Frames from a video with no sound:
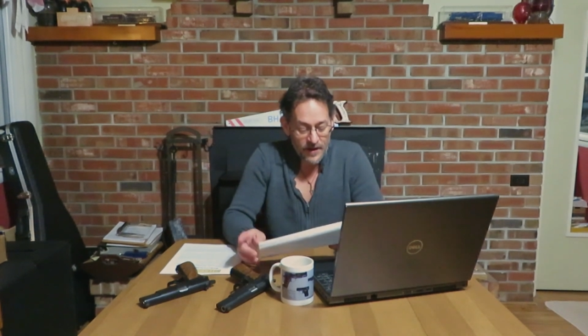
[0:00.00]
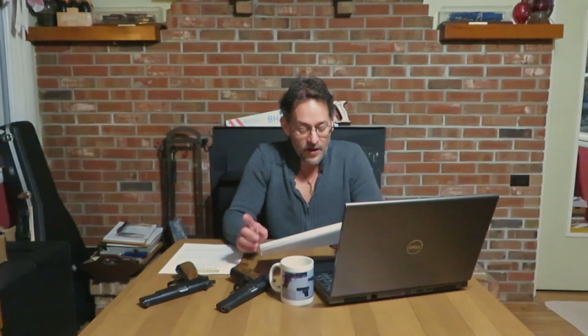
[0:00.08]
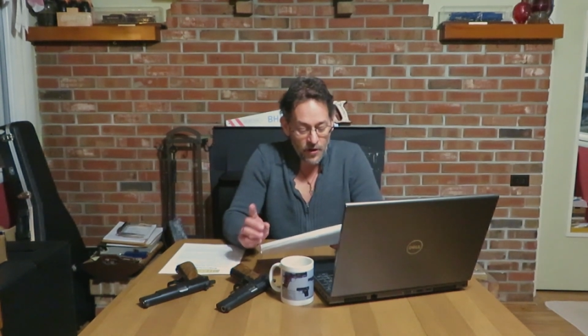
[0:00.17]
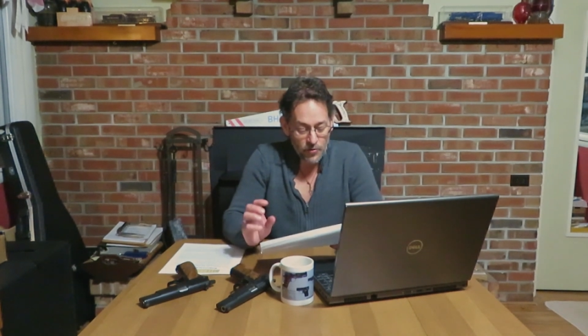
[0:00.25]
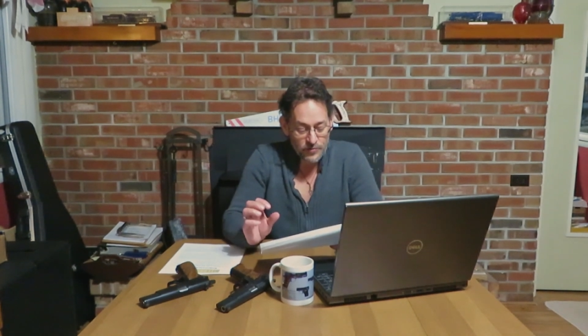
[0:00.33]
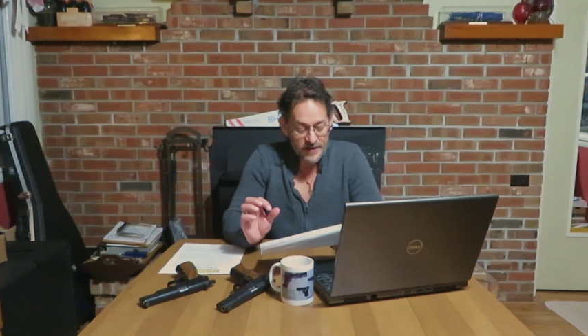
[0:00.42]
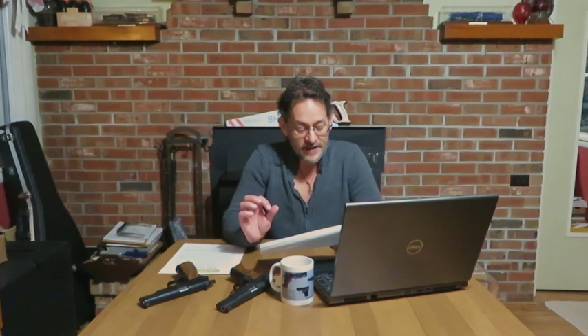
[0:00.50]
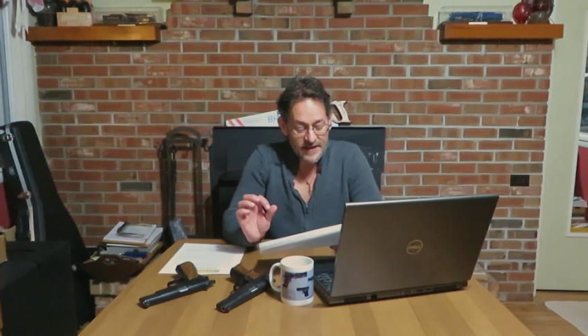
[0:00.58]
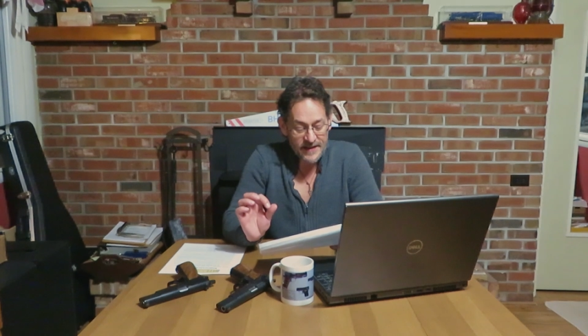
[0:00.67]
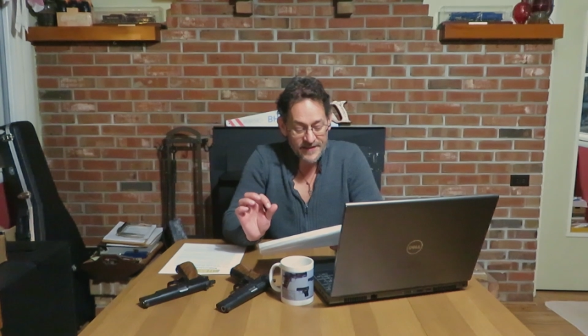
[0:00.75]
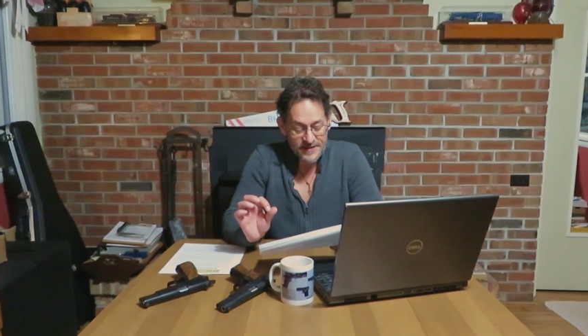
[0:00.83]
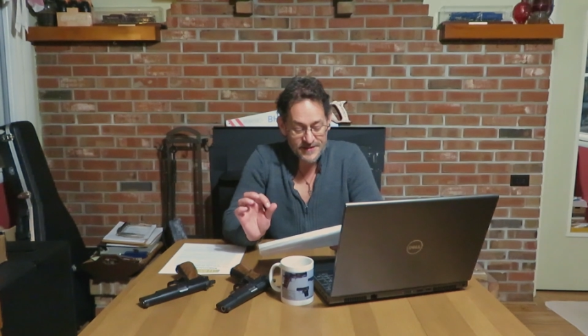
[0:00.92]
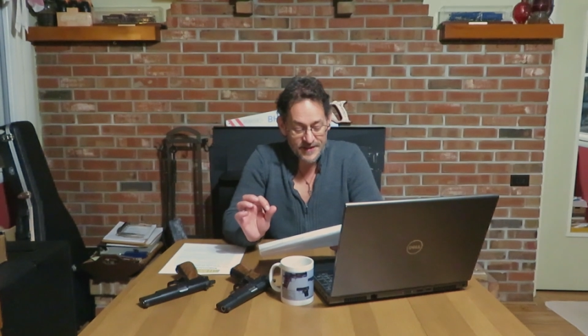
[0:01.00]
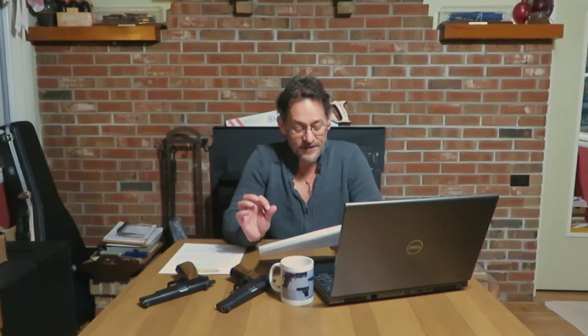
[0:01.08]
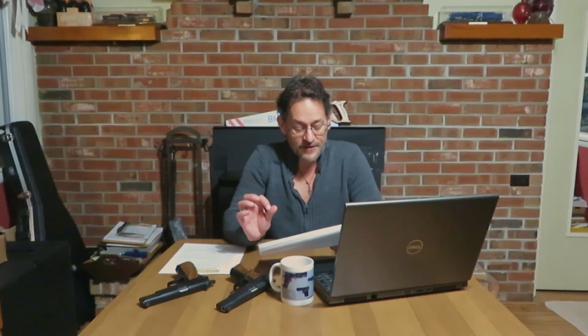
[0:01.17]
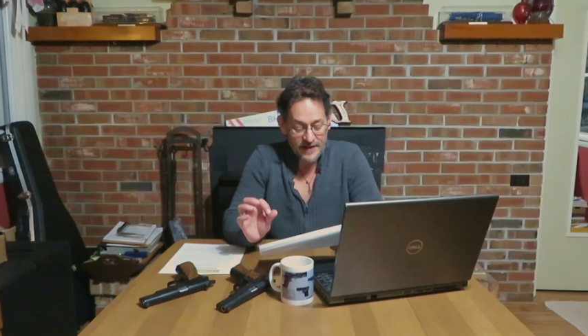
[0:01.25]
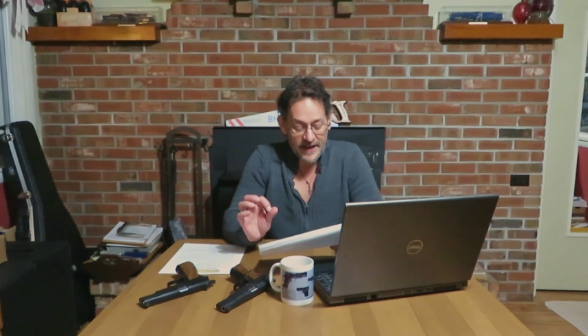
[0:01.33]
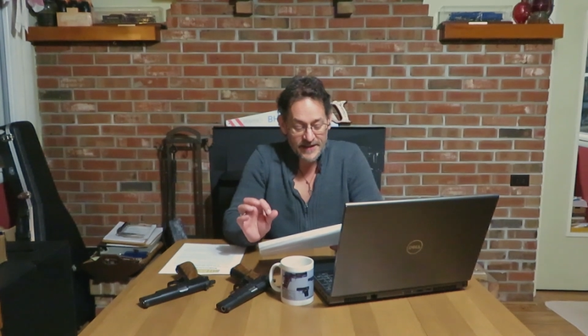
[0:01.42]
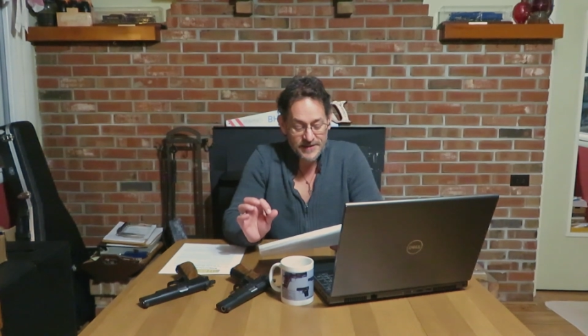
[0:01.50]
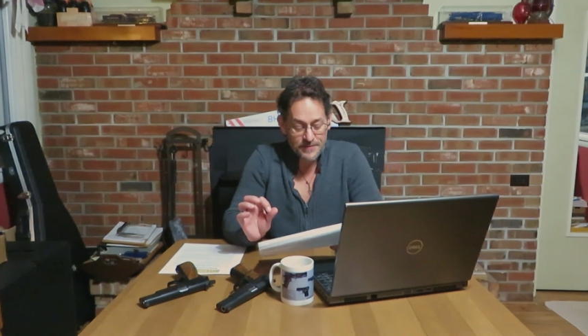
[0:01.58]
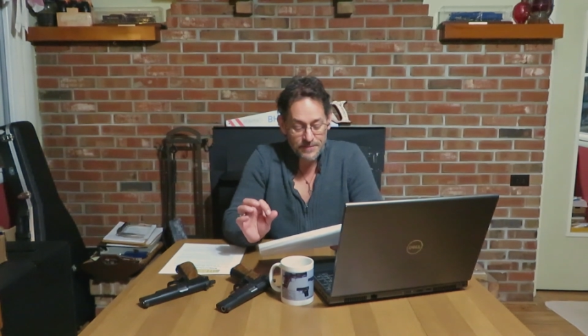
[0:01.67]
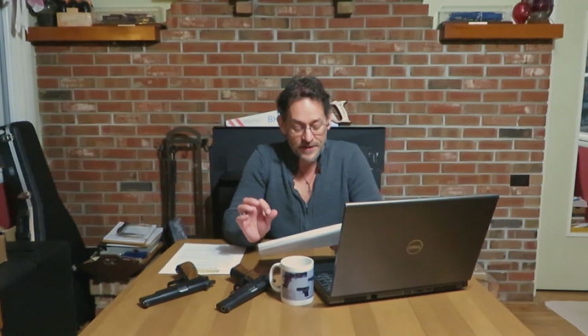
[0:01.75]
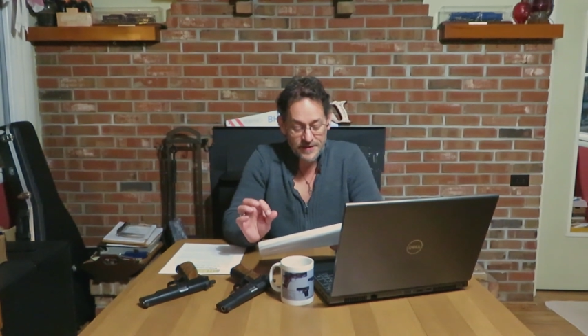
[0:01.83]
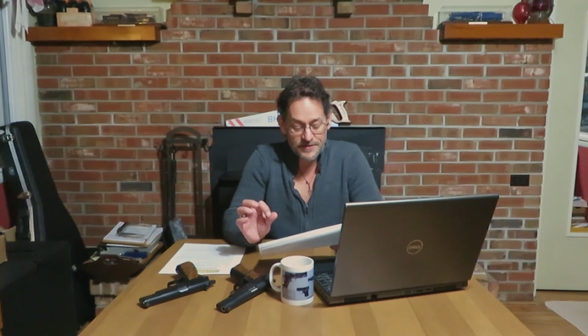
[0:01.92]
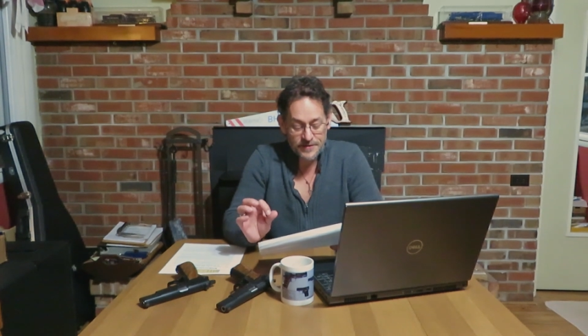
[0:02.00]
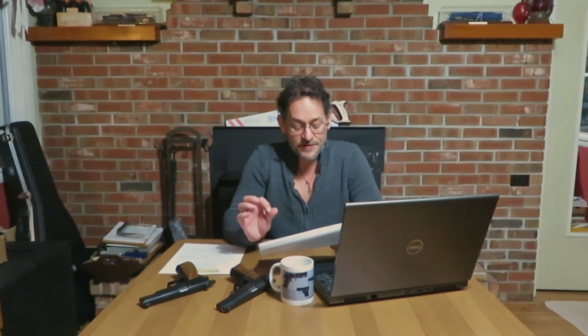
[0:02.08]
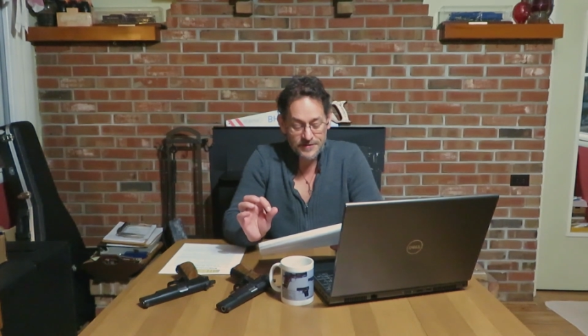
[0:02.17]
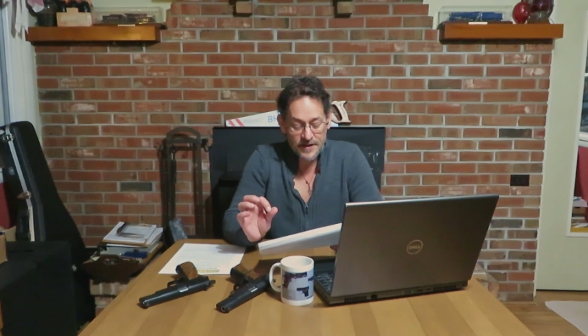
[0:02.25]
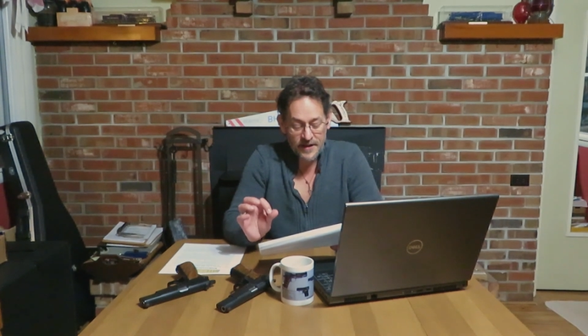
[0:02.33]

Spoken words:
Only the single action pistols